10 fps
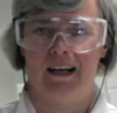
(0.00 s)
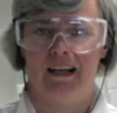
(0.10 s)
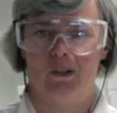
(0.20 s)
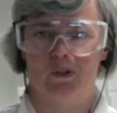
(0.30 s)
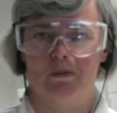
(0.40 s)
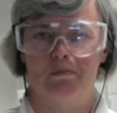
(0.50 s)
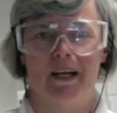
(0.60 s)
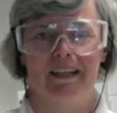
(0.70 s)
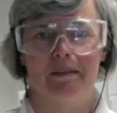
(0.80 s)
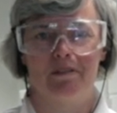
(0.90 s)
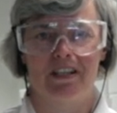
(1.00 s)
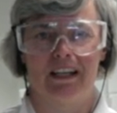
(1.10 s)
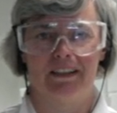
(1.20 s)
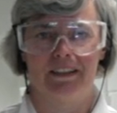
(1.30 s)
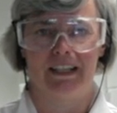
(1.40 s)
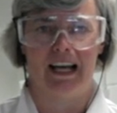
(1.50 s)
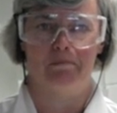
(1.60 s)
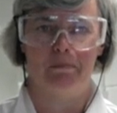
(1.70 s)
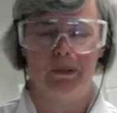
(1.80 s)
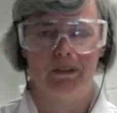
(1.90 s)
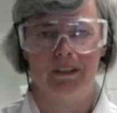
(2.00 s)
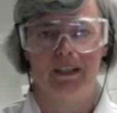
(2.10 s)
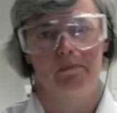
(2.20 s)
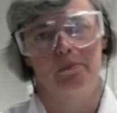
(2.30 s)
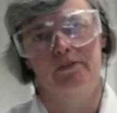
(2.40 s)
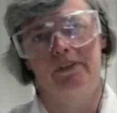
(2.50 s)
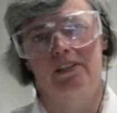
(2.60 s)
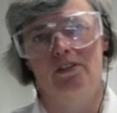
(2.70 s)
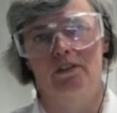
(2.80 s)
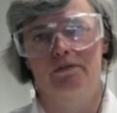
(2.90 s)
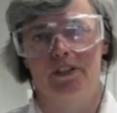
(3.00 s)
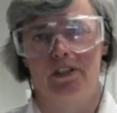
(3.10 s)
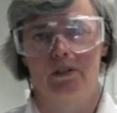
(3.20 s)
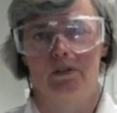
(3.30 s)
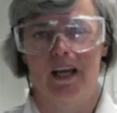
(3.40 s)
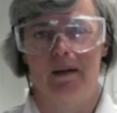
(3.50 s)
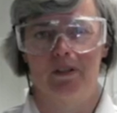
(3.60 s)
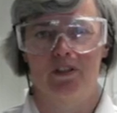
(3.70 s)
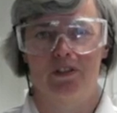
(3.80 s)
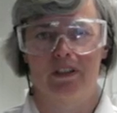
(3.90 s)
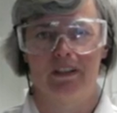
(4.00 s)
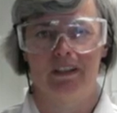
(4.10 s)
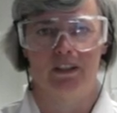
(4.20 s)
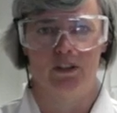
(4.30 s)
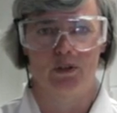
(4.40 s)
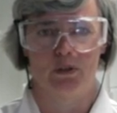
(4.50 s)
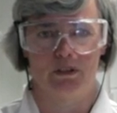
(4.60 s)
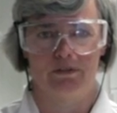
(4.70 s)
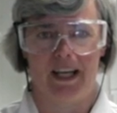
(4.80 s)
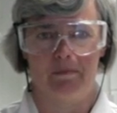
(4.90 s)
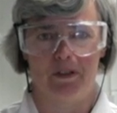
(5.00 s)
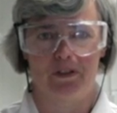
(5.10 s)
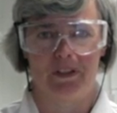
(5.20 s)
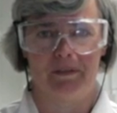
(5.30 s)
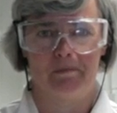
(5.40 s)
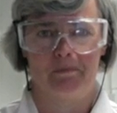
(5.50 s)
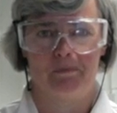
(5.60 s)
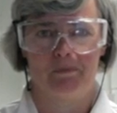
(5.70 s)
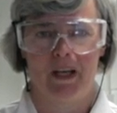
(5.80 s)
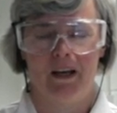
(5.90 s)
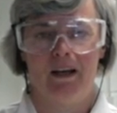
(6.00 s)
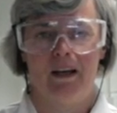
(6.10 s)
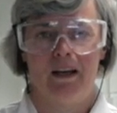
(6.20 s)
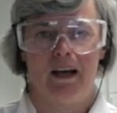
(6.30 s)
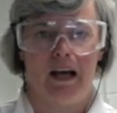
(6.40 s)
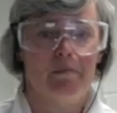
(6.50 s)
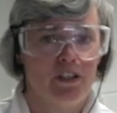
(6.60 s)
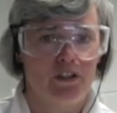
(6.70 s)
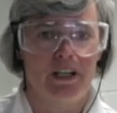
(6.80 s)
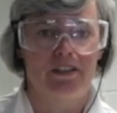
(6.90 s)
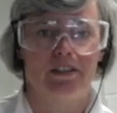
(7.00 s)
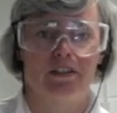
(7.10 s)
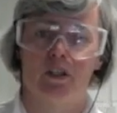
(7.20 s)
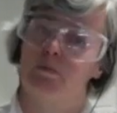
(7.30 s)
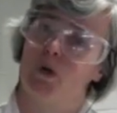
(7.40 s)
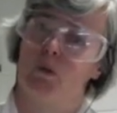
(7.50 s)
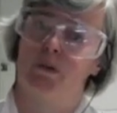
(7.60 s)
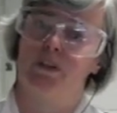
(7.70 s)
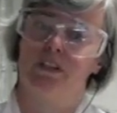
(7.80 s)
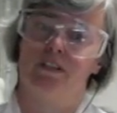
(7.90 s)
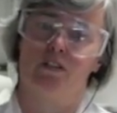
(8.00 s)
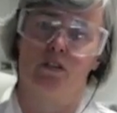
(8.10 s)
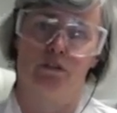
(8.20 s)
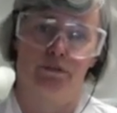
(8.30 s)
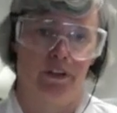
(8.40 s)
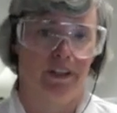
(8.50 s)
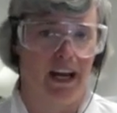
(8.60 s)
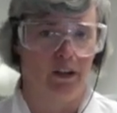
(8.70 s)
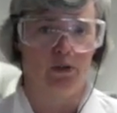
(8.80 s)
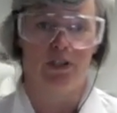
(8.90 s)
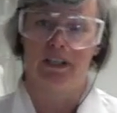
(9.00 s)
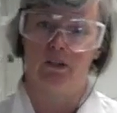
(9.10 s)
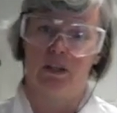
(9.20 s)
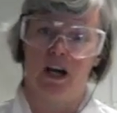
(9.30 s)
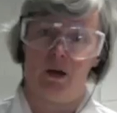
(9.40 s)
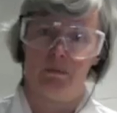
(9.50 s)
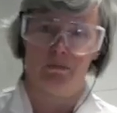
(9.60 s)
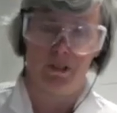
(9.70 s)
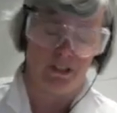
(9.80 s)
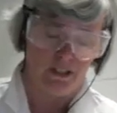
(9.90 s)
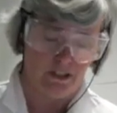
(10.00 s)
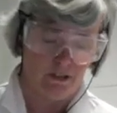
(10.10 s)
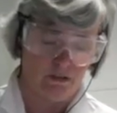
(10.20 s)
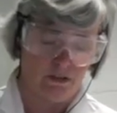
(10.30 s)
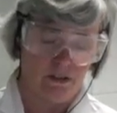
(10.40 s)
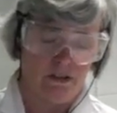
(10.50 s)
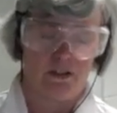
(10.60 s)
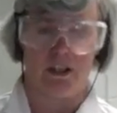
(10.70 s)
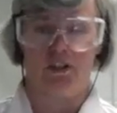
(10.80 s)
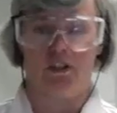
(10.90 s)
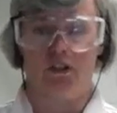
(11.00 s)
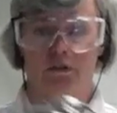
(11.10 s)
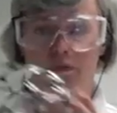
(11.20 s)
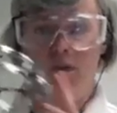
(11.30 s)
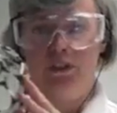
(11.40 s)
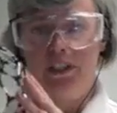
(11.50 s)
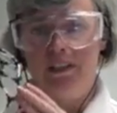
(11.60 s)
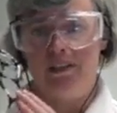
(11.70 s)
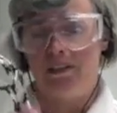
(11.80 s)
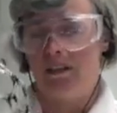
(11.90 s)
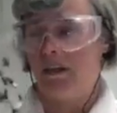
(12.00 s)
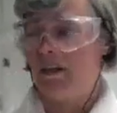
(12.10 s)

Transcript: Hello, my name is Eleanor Campbell and I'm Professor of Physical Chemistry in the School of Chemistry. I'm interested in the properties of nanoscale carbon materials, such as the fullerenes